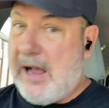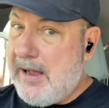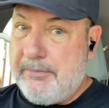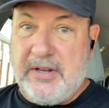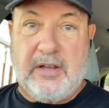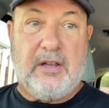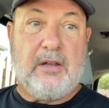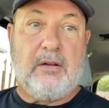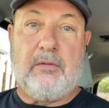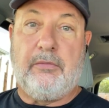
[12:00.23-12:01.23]
robbed
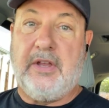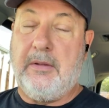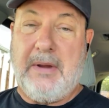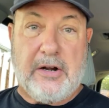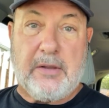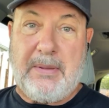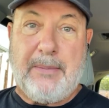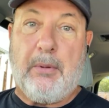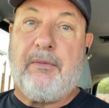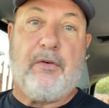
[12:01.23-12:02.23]
the American
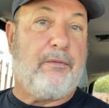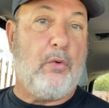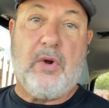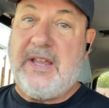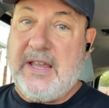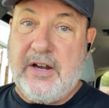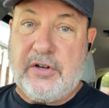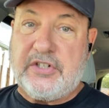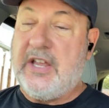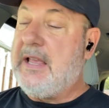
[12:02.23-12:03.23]
people for 40
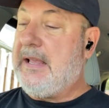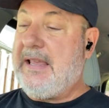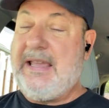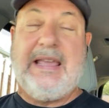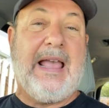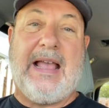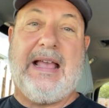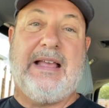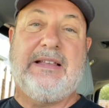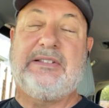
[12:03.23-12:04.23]
years. He
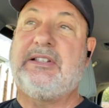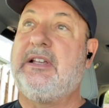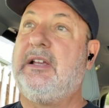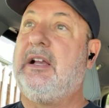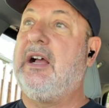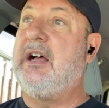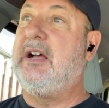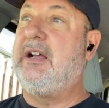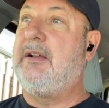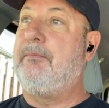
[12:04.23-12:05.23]
has
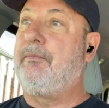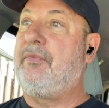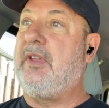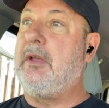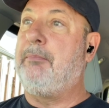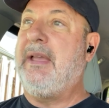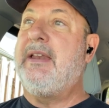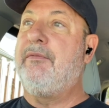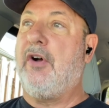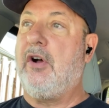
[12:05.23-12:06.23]
been
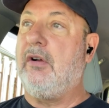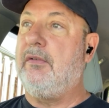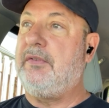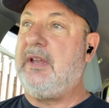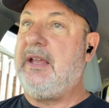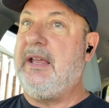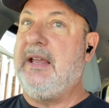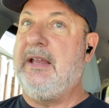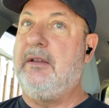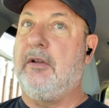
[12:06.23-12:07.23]
involved
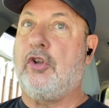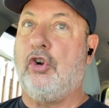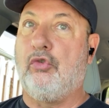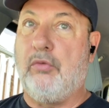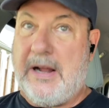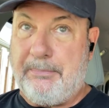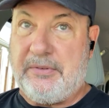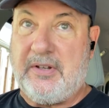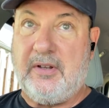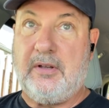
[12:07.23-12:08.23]
in
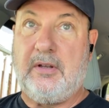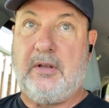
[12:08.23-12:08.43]
corrupt,